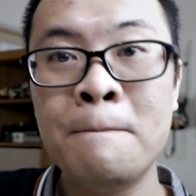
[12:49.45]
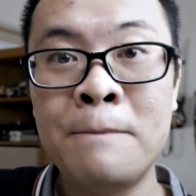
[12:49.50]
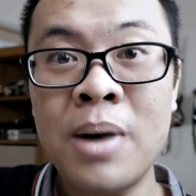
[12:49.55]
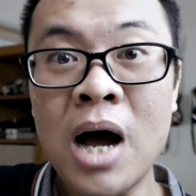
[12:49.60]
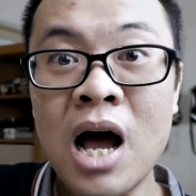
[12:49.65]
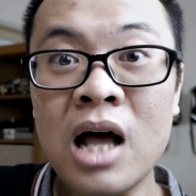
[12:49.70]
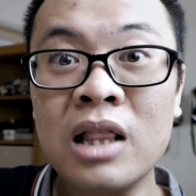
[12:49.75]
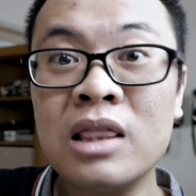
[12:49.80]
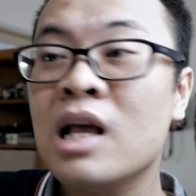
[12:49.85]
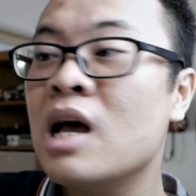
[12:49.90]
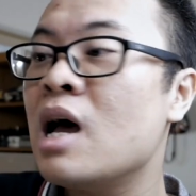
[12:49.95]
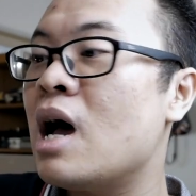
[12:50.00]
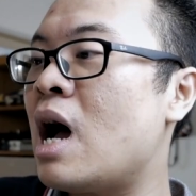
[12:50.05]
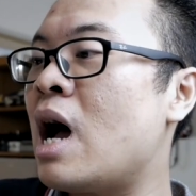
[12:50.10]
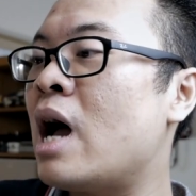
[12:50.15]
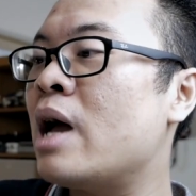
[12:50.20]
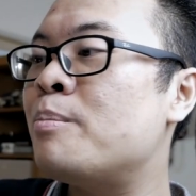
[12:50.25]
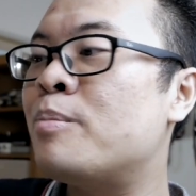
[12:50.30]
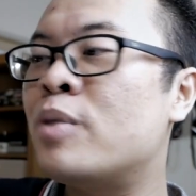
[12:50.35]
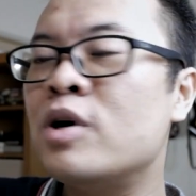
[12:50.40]
But
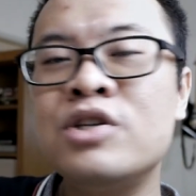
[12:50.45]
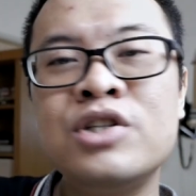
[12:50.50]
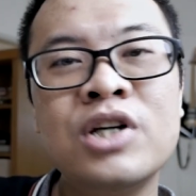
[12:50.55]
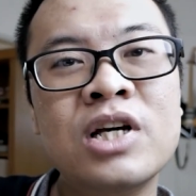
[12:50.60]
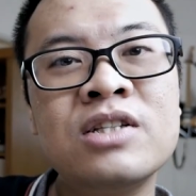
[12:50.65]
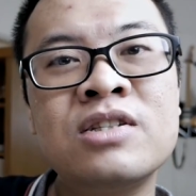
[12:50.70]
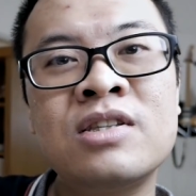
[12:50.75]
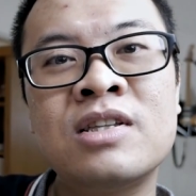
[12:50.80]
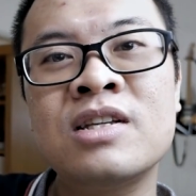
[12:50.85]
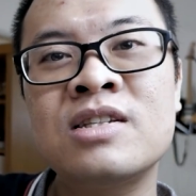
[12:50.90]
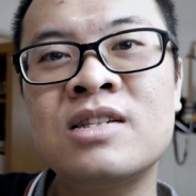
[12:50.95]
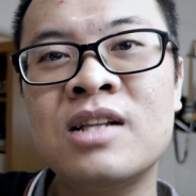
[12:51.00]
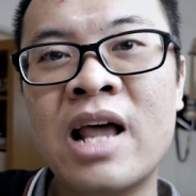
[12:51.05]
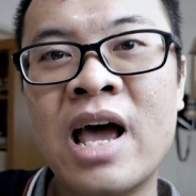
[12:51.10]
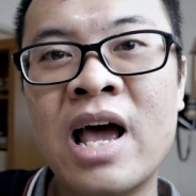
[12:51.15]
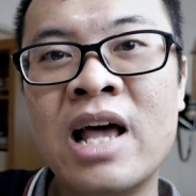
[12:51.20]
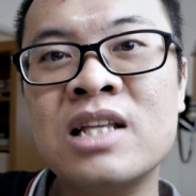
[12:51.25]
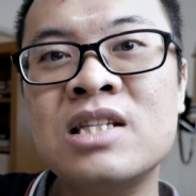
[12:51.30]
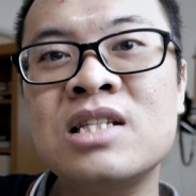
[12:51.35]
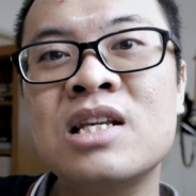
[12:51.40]
I purchased this
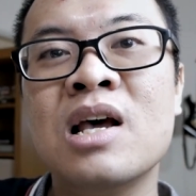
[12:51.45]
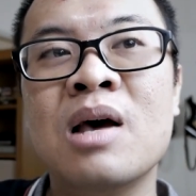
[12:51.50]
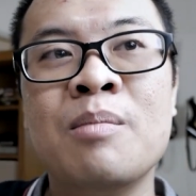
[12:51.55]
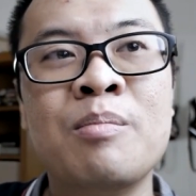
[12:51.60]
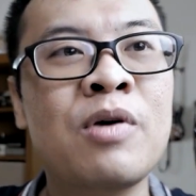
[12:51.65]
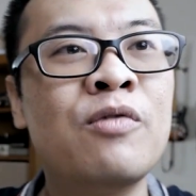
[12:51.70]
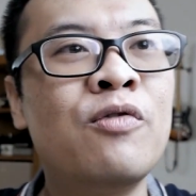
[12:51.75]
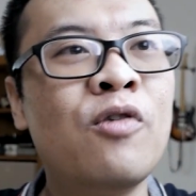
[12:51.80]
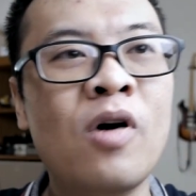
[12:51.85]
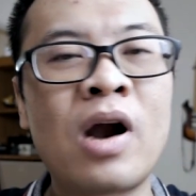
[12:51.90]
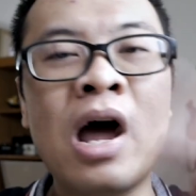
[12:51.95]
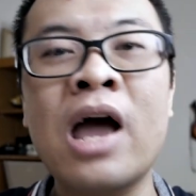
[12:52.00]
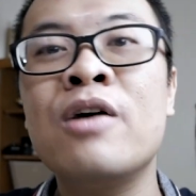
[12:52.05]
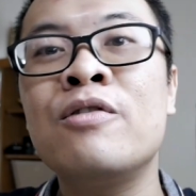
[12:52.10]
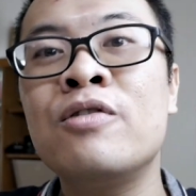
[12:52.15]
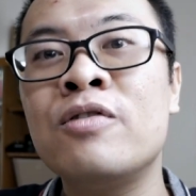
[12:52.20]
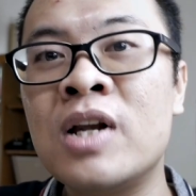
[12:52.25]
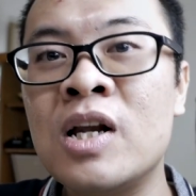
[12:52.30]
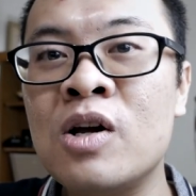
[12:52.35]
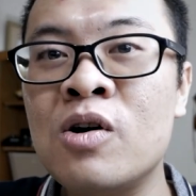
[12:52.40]
lens before I
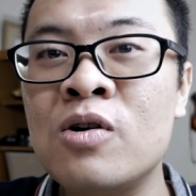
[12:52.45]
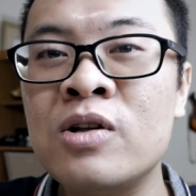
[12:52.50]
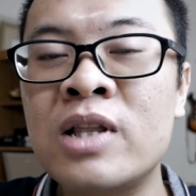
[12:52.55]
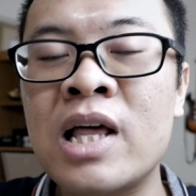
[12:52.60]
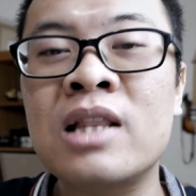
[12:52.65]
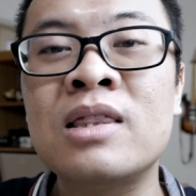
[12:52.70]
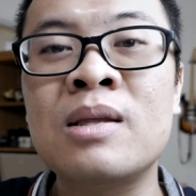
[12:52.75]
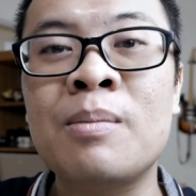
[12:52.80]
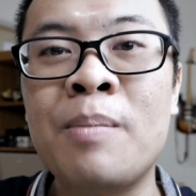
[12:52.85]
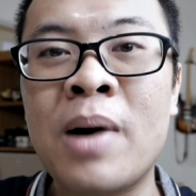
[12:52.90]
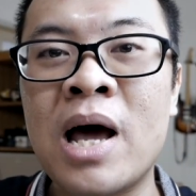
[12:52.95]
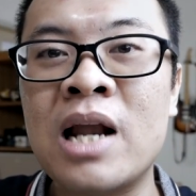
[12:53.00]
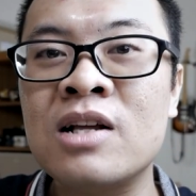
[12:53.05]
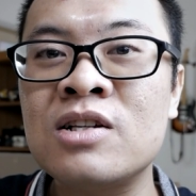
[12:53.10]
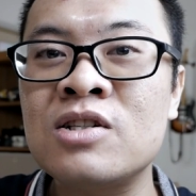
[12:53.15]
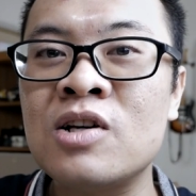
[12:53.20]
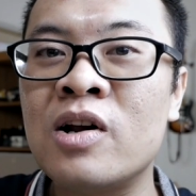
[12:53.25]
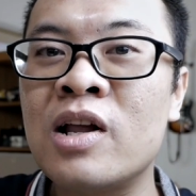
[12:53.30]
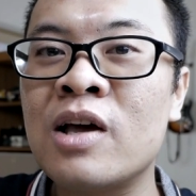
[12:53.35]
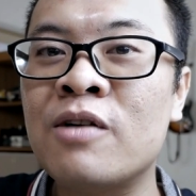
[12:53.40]
even know that the
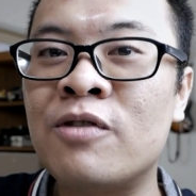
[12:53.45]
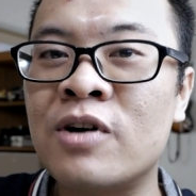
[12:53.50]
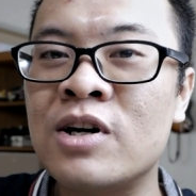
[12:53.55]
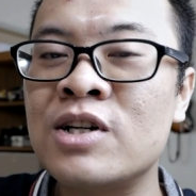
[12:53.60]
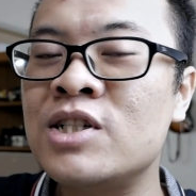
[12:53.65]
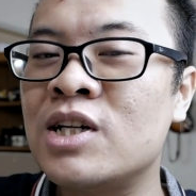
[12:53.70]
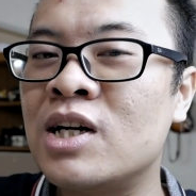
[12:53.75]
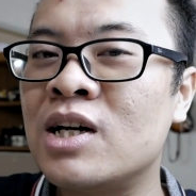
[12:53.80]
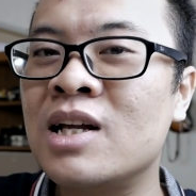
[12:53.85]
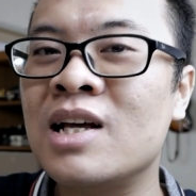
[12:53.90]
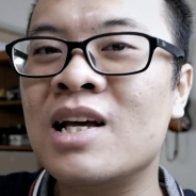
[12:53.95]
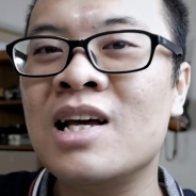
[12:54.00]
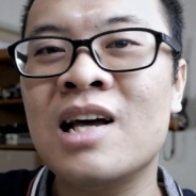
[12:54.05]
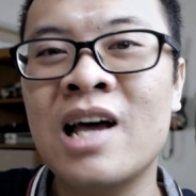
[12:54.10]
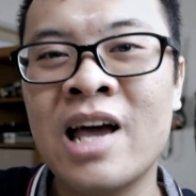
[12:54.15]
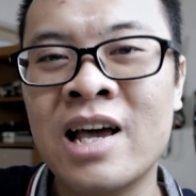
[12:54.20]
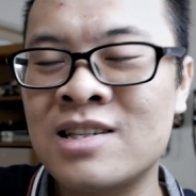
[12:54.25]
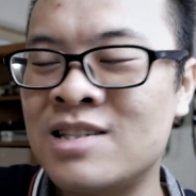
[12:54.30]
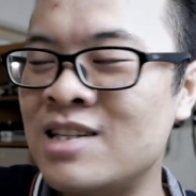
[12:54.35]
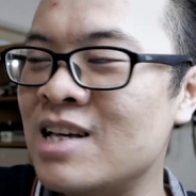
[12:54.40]
Panasonic version
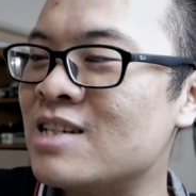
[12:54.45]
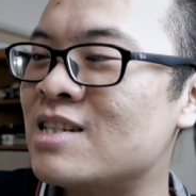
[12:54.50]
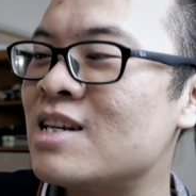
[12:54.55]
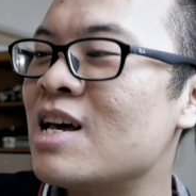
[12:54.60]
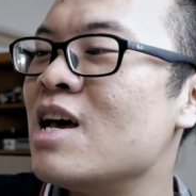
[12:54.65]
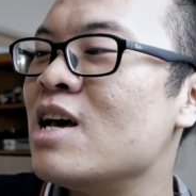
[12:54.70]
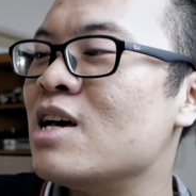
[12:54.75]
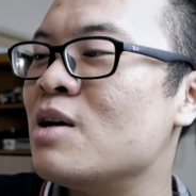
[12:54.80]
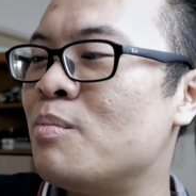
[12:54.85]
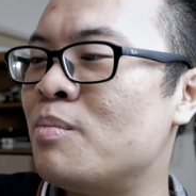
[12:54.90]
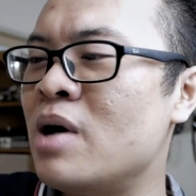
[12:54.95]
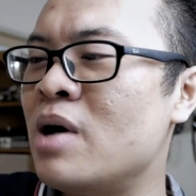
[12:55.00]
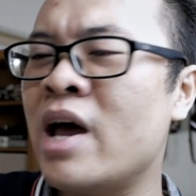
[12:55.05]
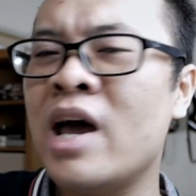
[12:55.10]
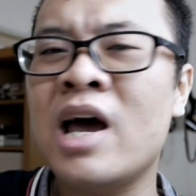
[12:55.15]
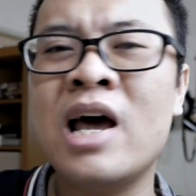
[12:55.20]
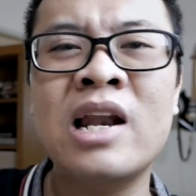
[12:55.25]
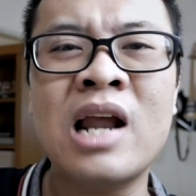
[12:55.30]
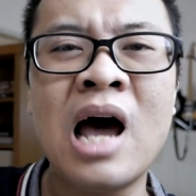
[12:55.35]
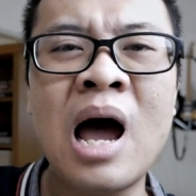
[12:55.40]
exists,
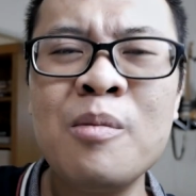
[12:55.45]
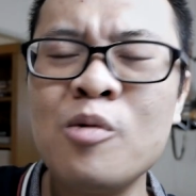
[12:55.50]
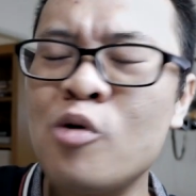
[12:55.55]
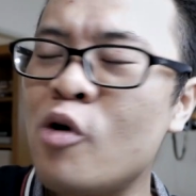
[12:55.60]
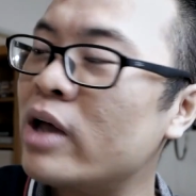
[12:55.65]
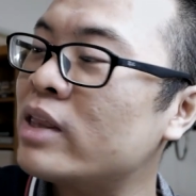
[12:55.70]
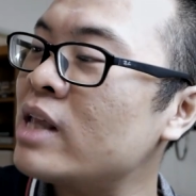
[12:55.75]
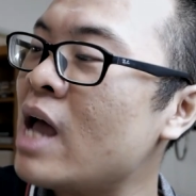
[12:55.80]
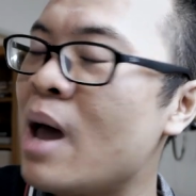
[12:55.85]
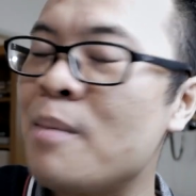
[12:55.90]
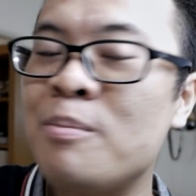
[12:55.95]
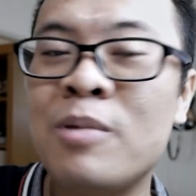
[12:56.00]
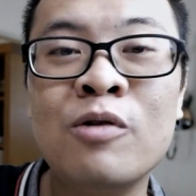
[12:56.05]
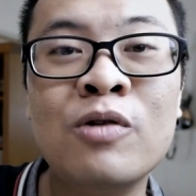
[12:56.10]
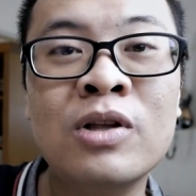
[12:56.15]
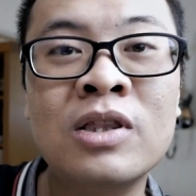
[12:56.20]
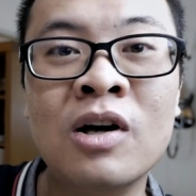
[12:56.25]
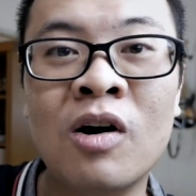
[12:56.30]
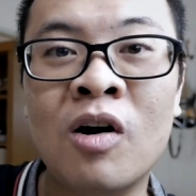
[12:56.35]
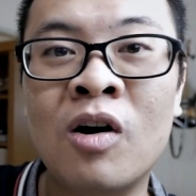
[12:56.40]
and I'm quite happy
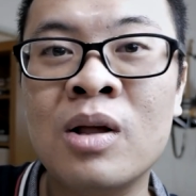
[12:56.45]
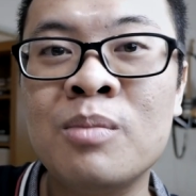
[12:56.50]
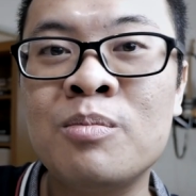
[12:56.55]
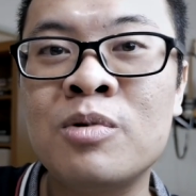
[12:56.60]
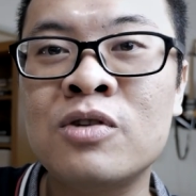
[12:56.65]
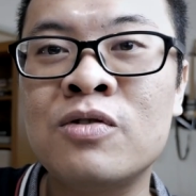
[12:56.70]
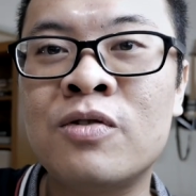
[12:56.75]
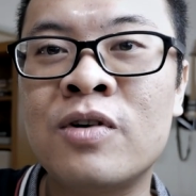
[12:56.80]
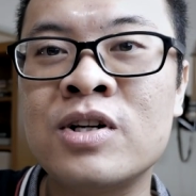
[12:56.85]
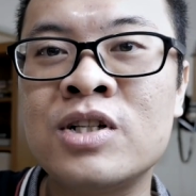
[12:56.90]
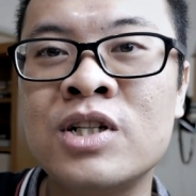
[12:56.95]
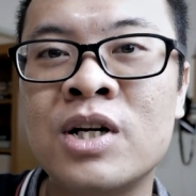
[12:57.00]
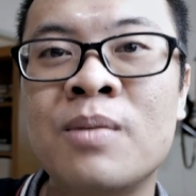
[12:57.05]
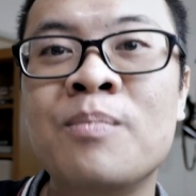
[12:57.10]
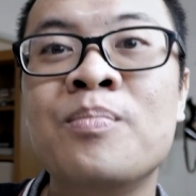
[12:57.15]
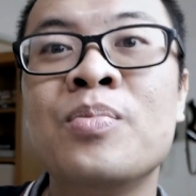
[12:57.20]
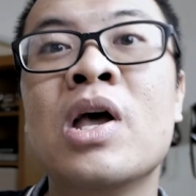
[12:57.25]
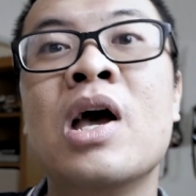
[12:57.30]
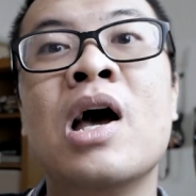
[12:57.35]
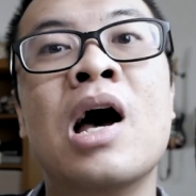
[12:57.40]
with the Olympus version.